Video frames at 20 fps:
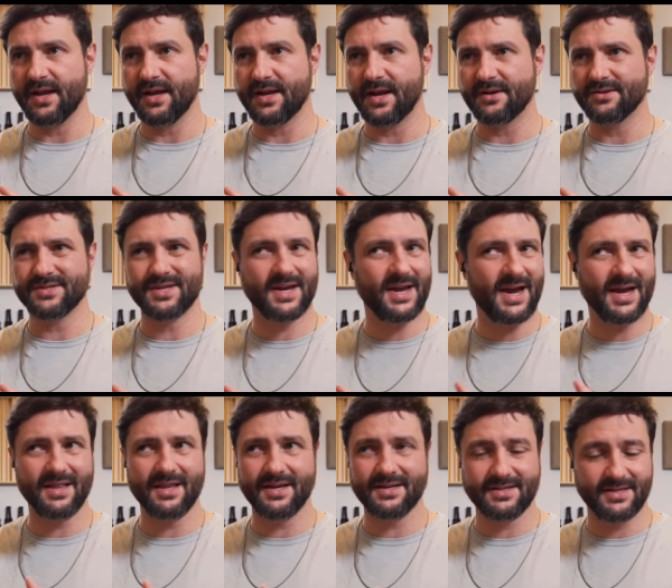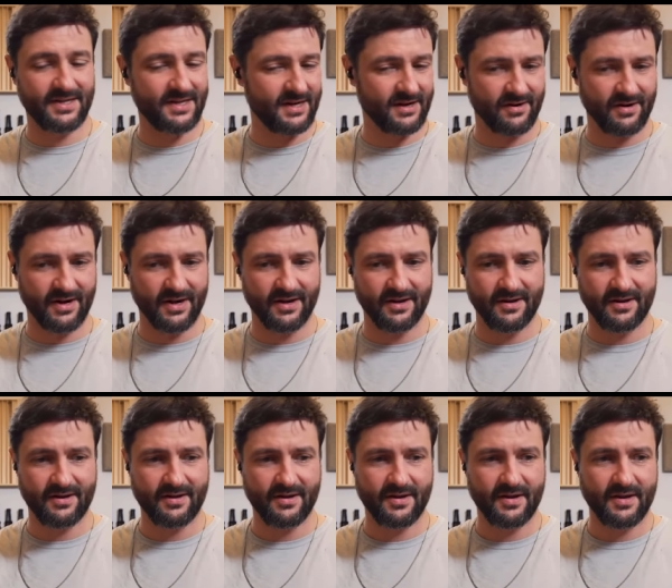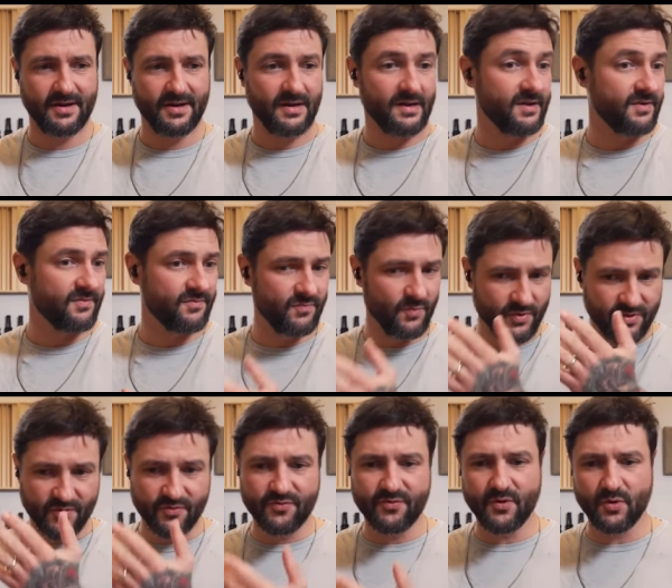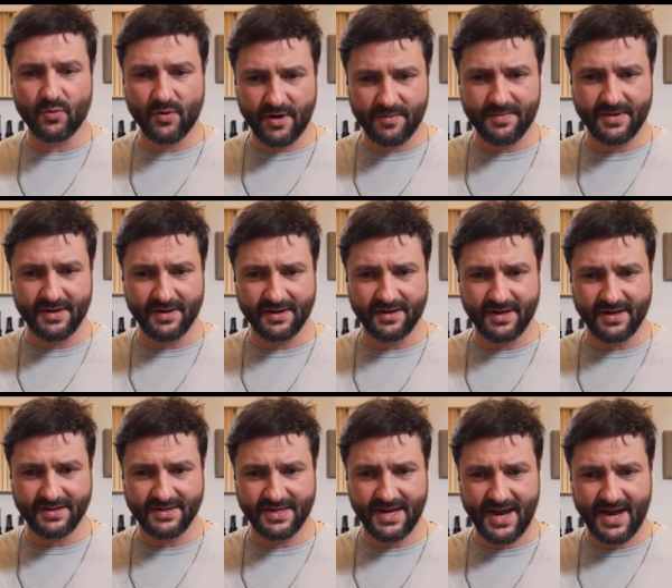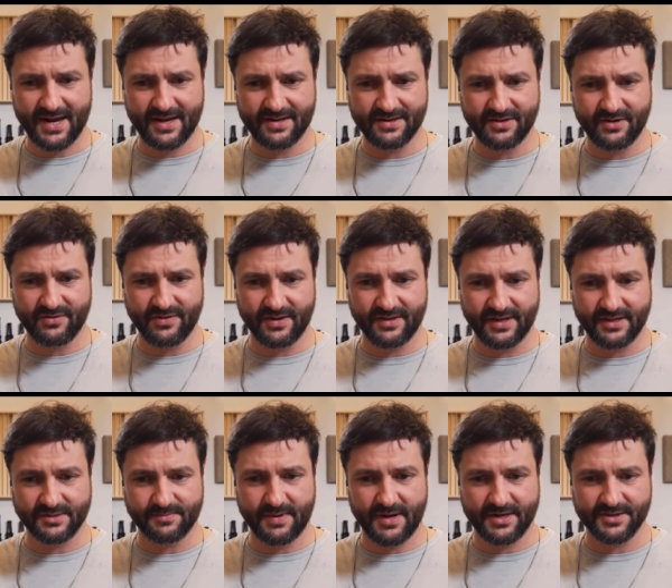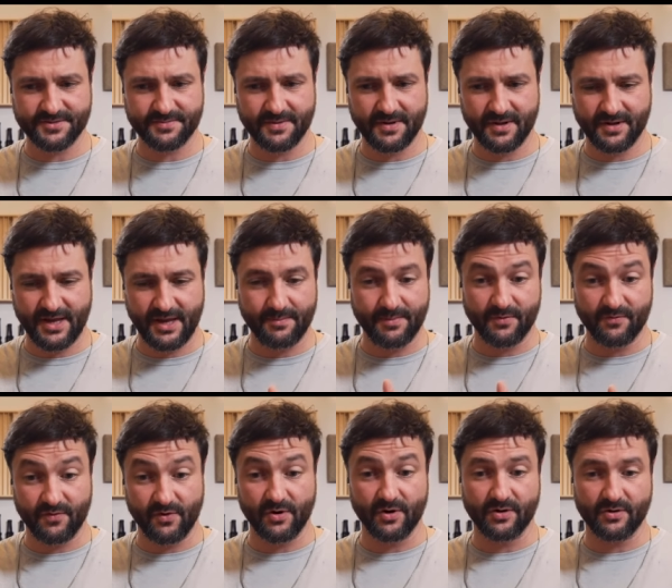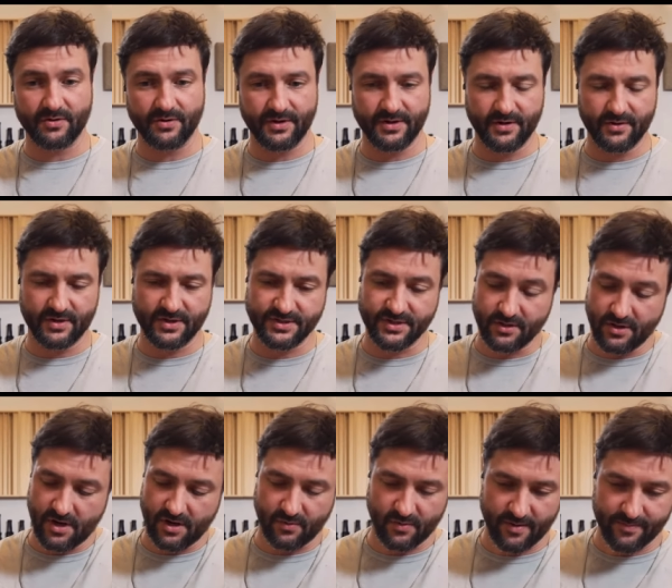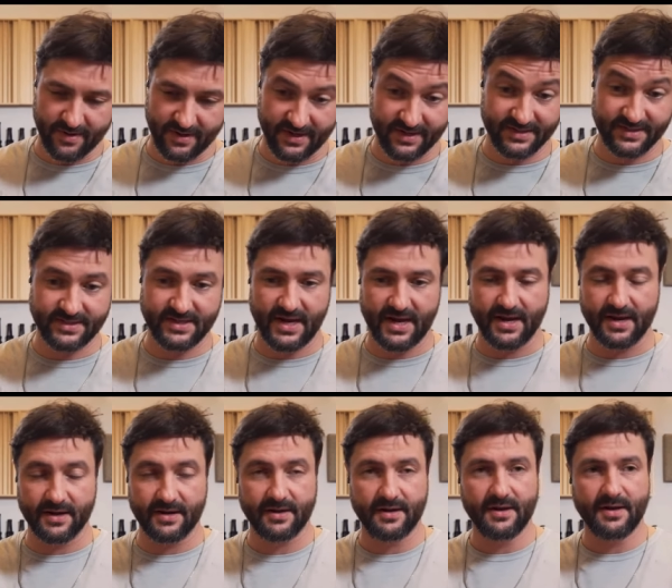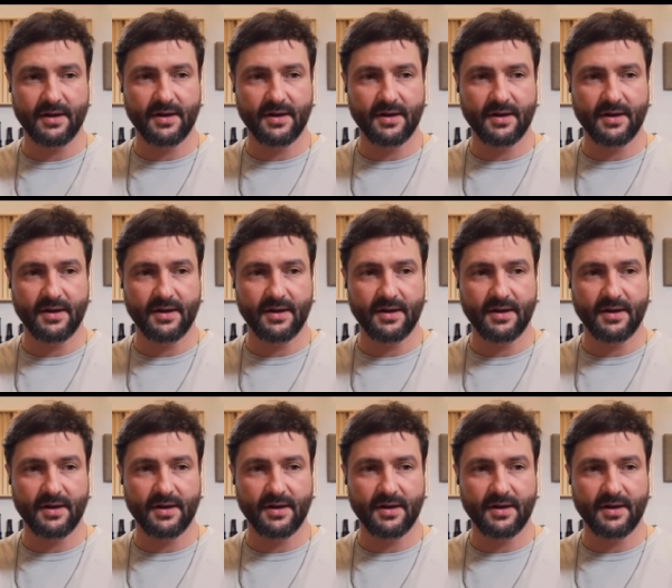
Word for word: And I was like, I'd like yeah. to hear it with the full ribbon intact, do you think that's possible? I'll keep it vertical, you know, because a long ribbon yeah. can sag.